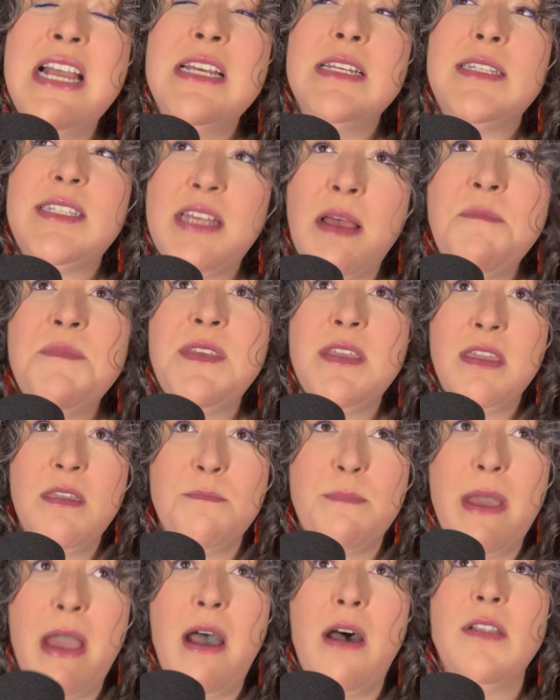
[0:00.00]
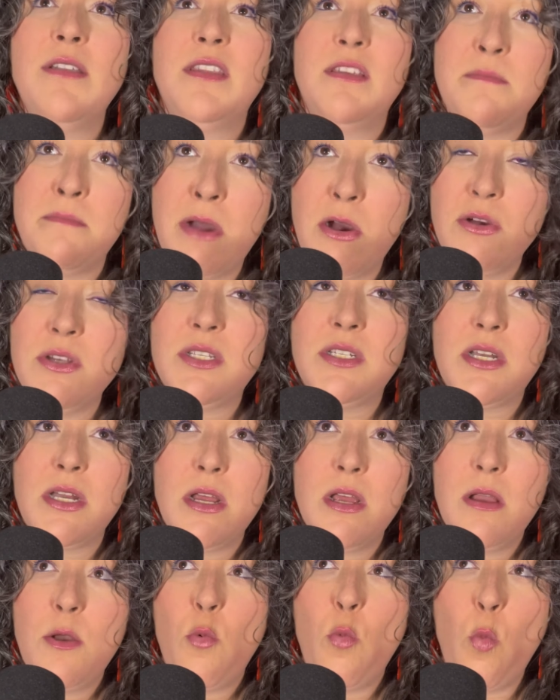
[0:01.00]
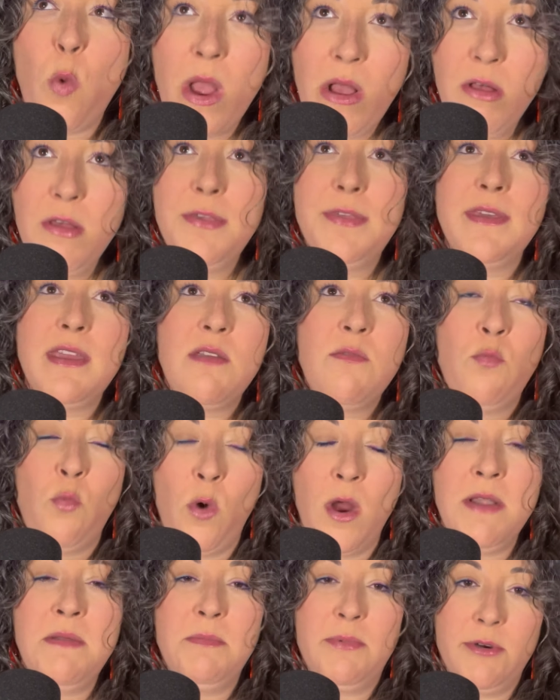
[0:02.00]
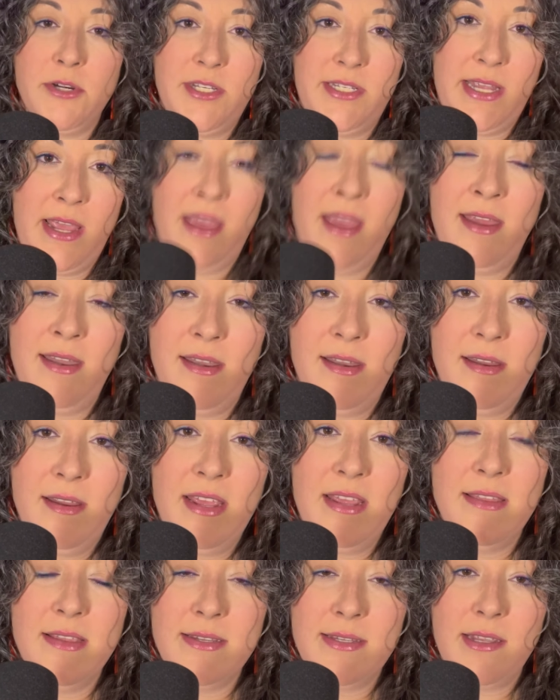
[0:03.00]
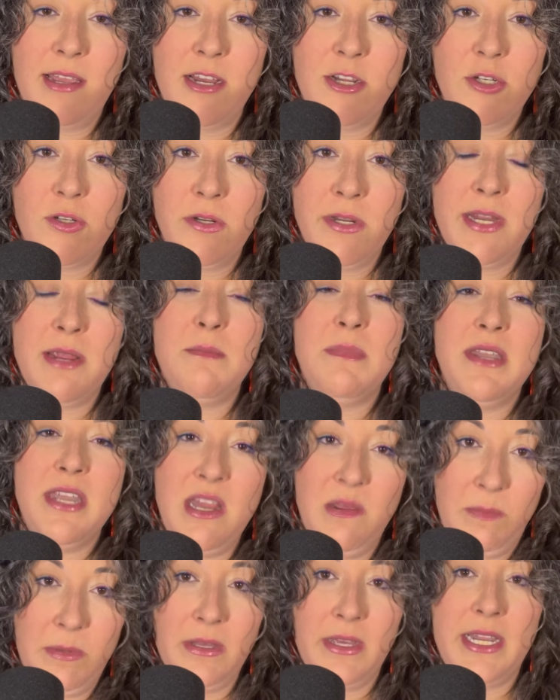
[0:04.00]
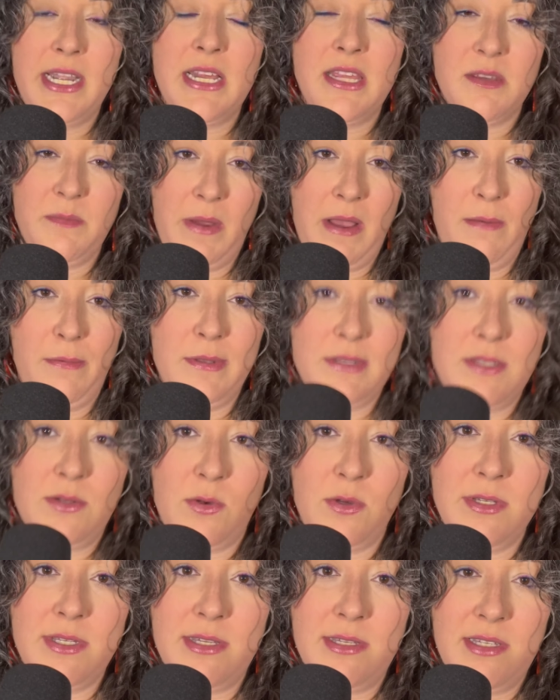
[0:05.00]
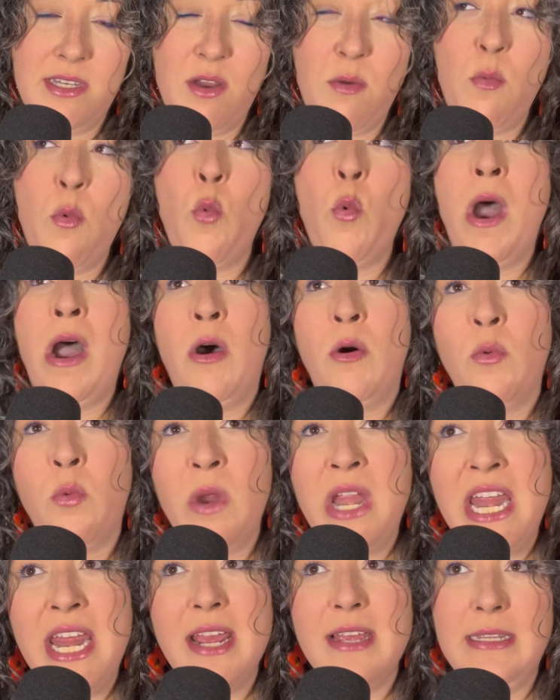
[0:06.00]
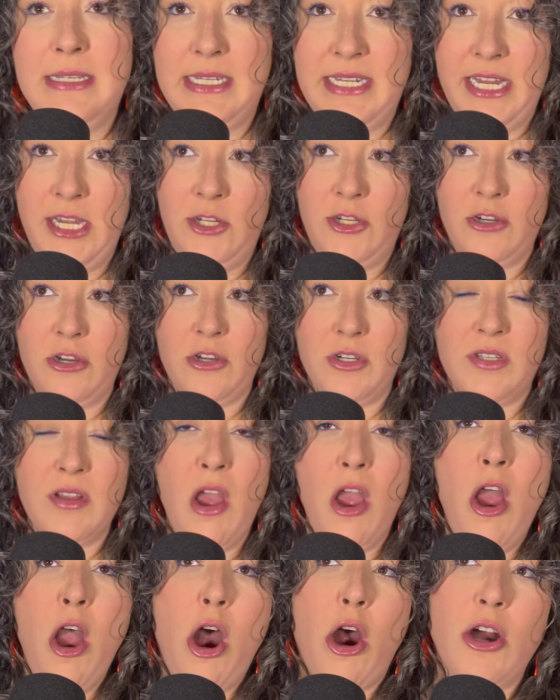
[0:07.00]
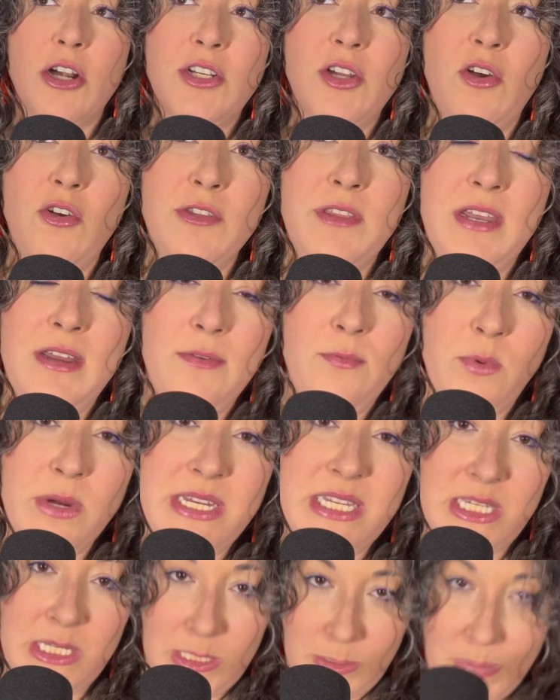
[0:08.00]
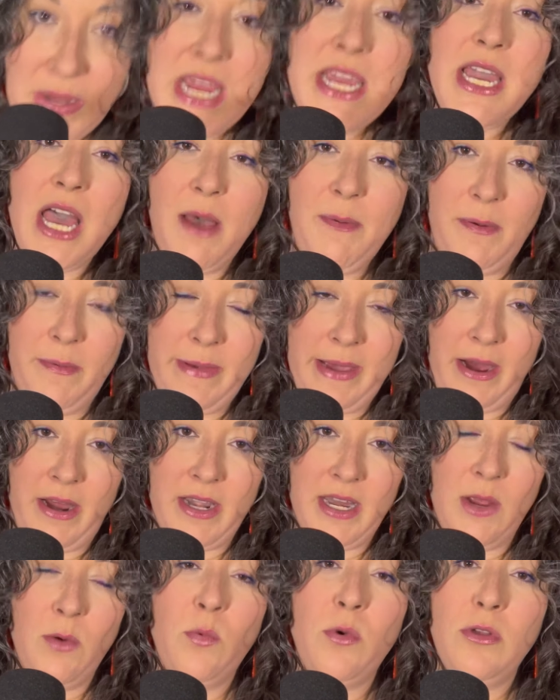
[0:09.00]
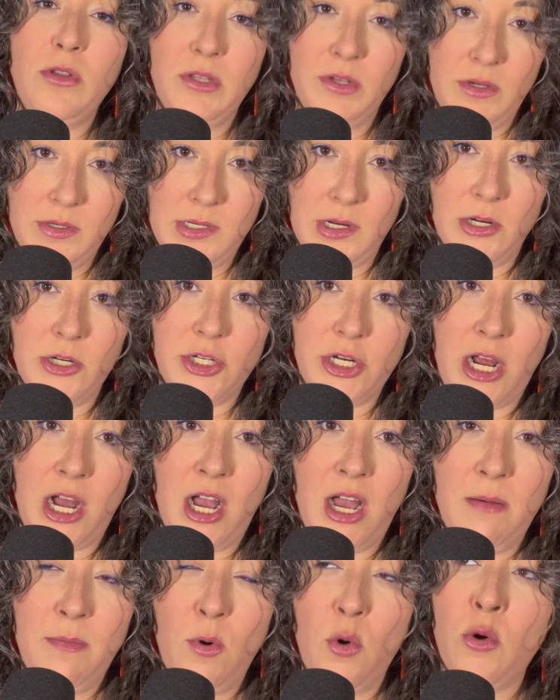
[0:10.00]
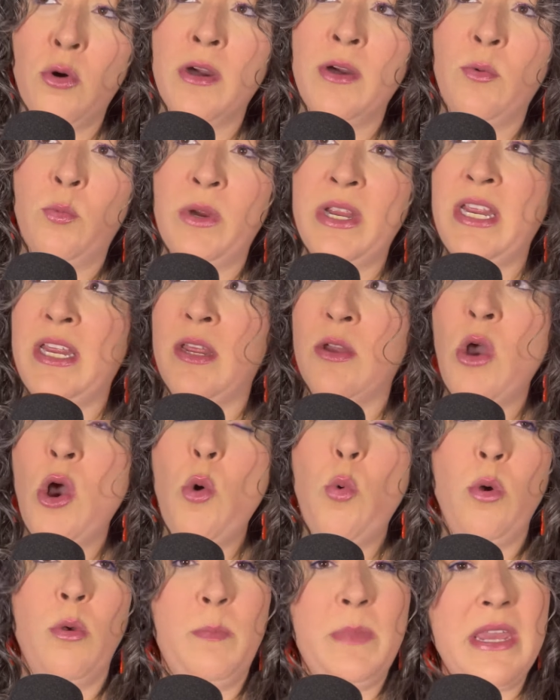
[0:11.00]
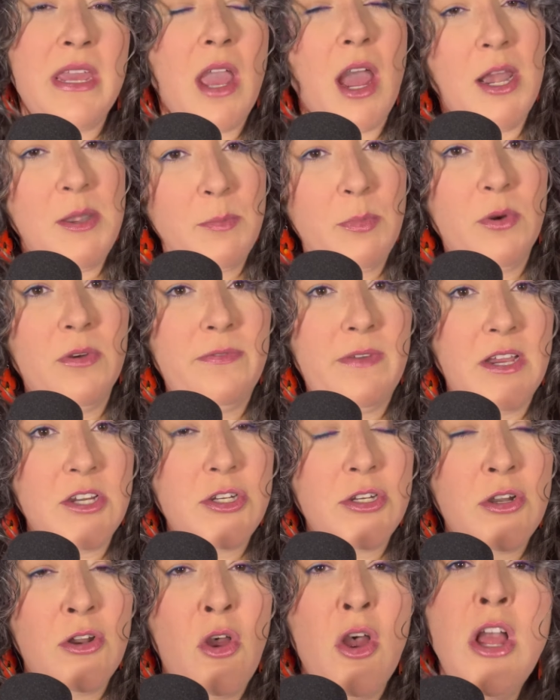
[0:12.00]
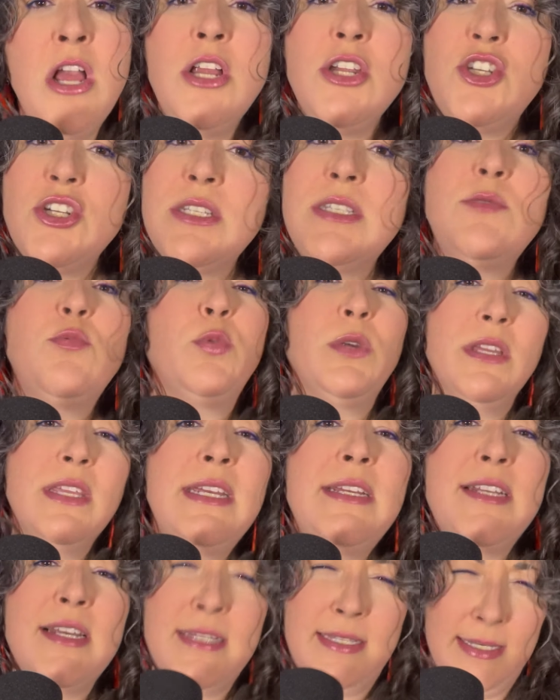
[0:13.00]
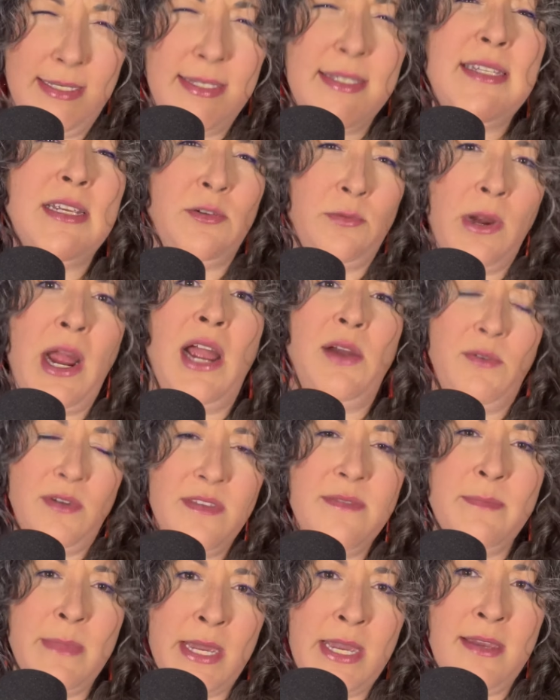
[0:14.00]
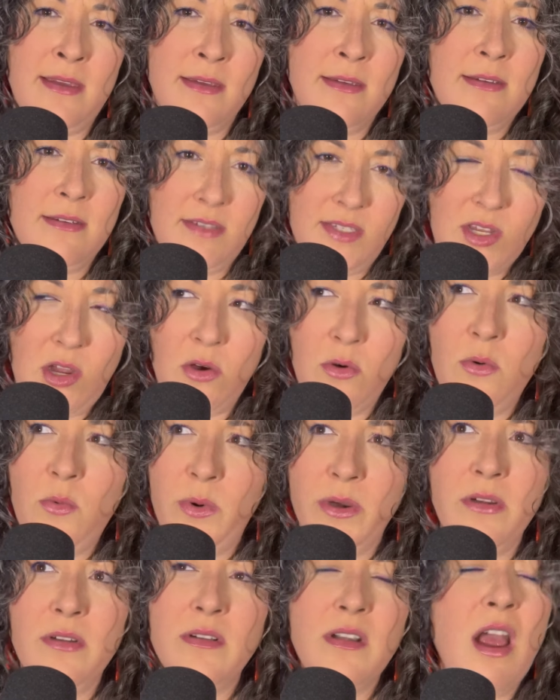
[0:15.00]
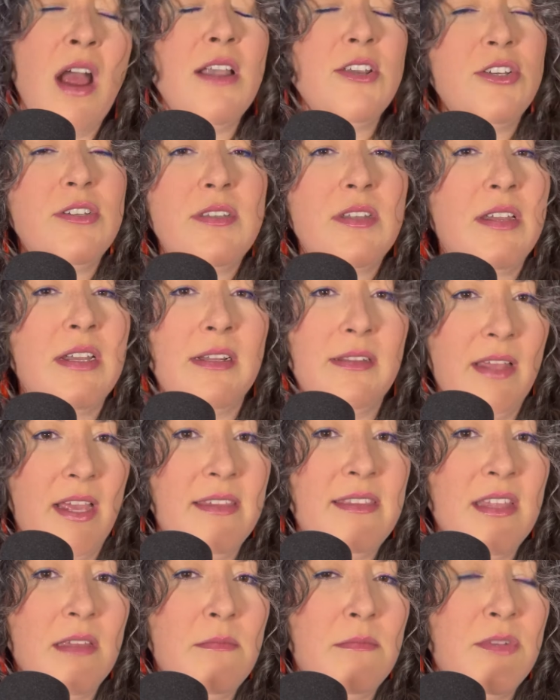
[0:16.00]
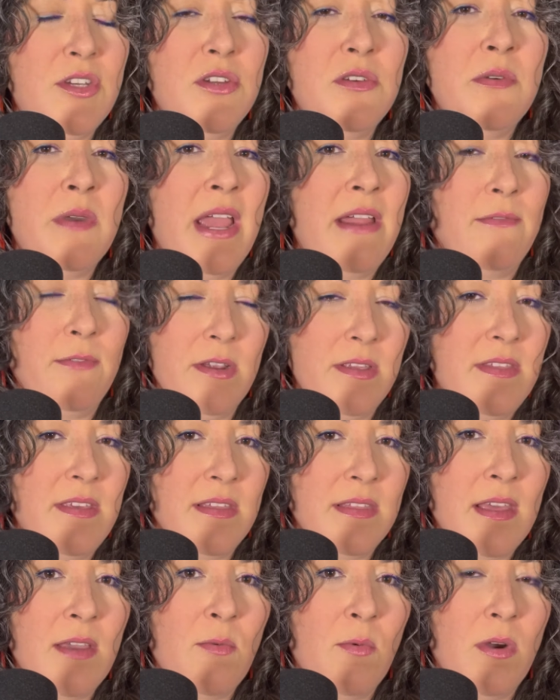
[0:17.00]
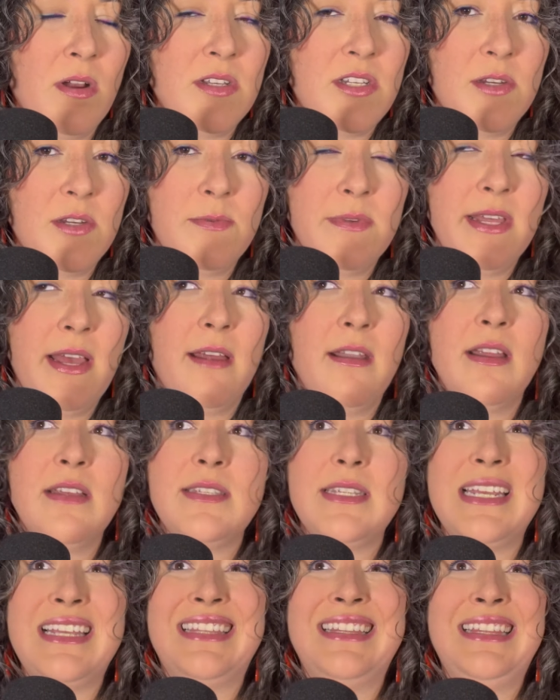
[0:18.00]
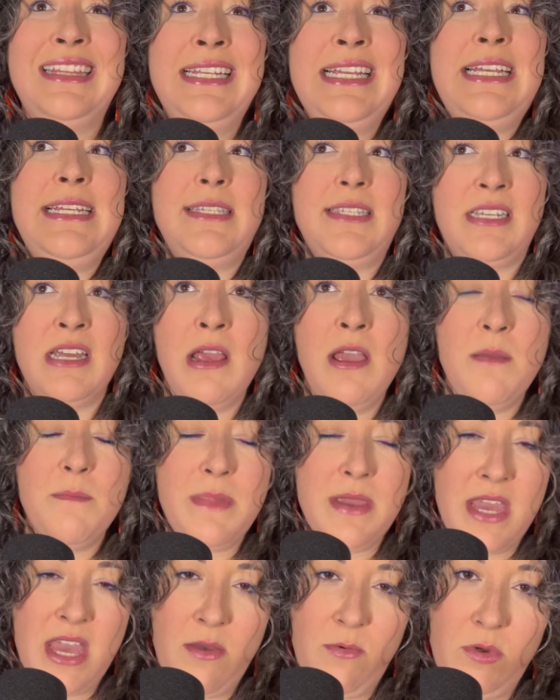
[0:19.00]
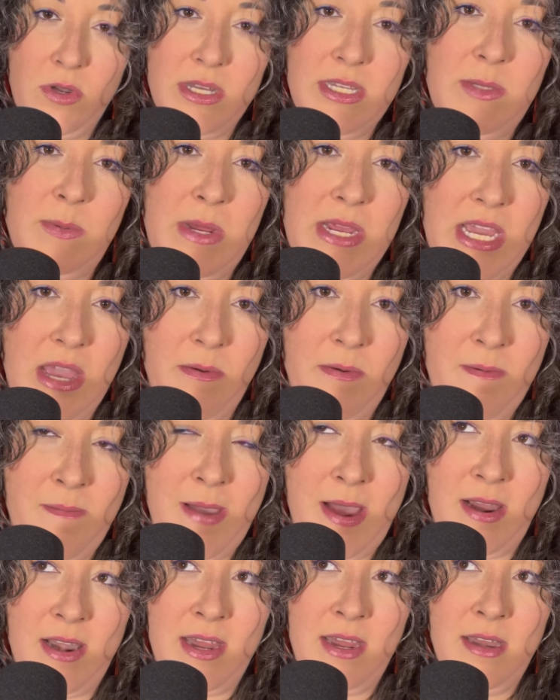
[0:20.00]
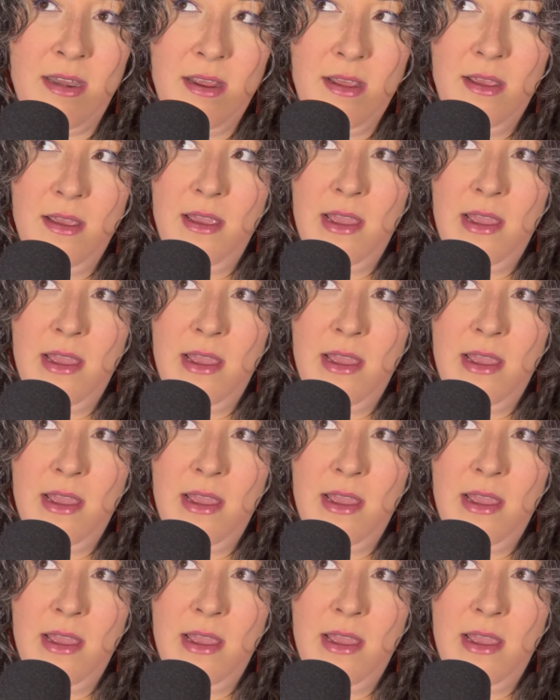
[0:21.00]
Something about the most wealthy 1% in this country manipulating the public school system, while we as teachers are told that if we speak up about it, we'll lose our job or we will be unprofessional, just really doesn't sit right with me. So we're not just going to let them do everything they want to without us at least being able to speak up about it.